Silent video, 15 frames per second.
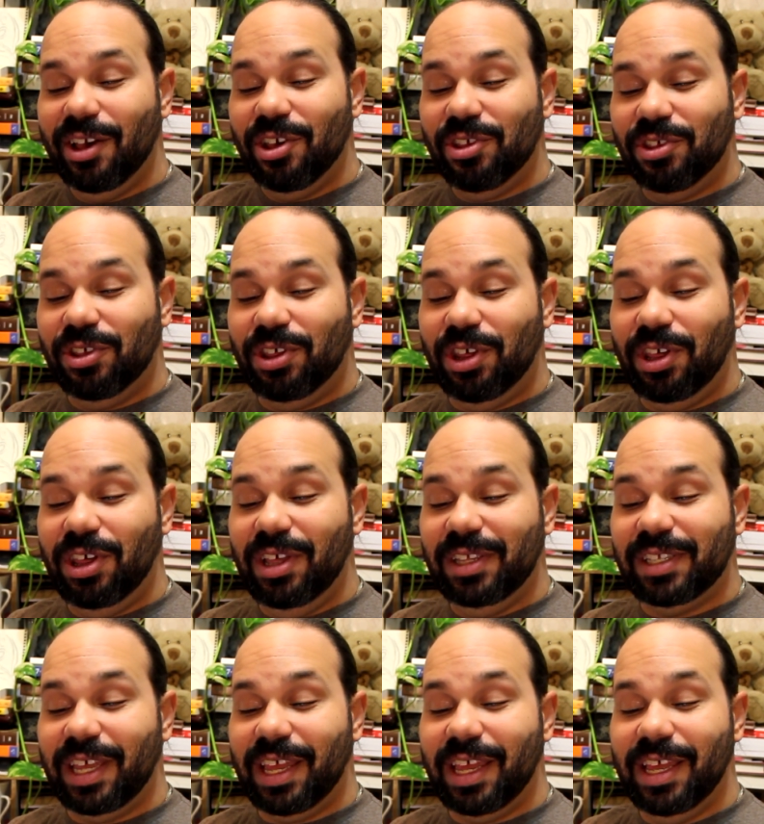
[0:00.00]

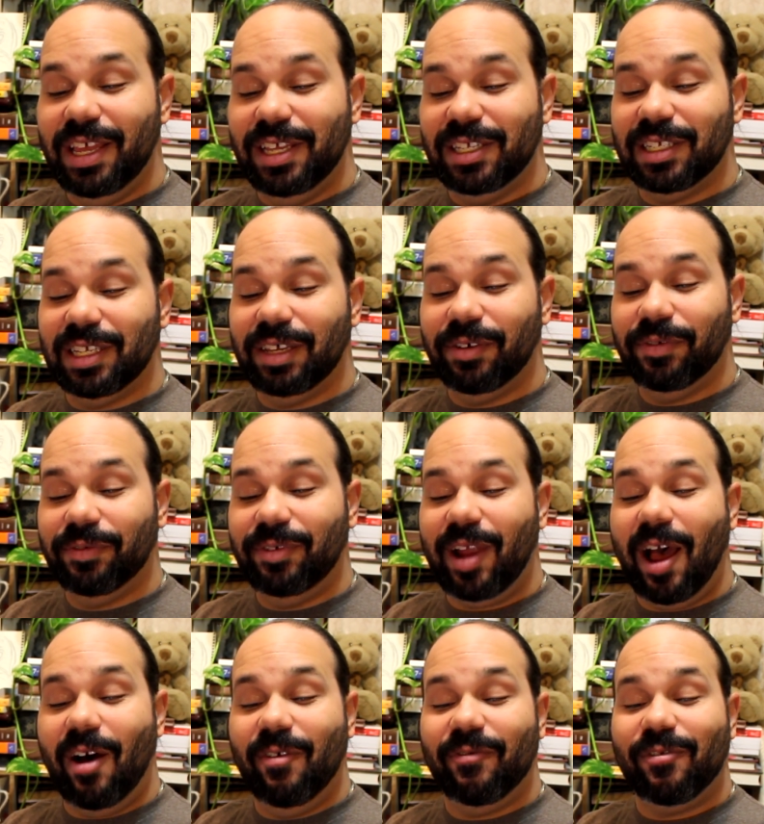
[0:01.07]
She's his
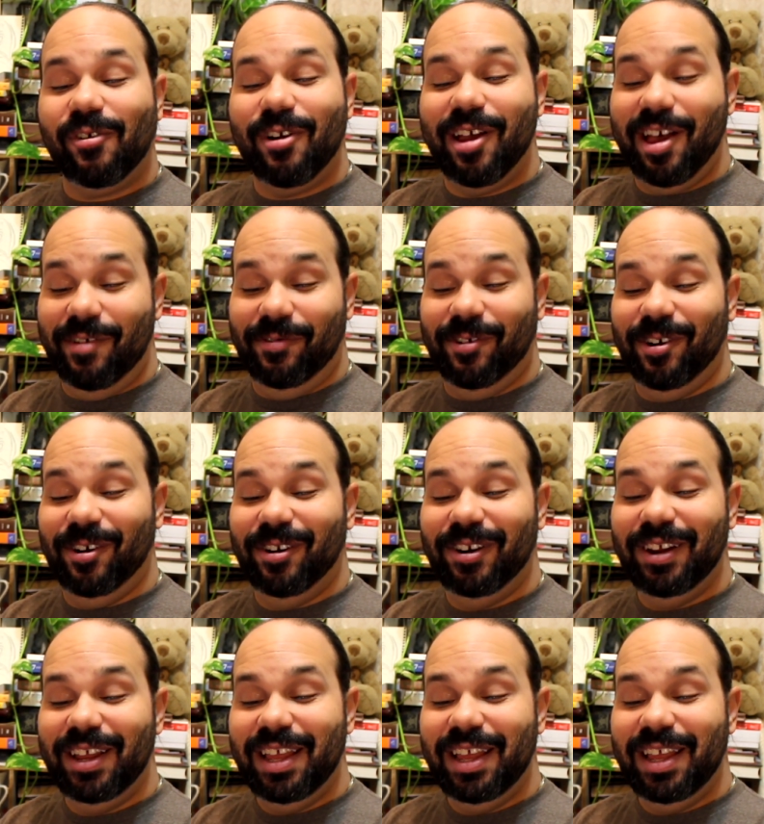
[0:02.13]
now forever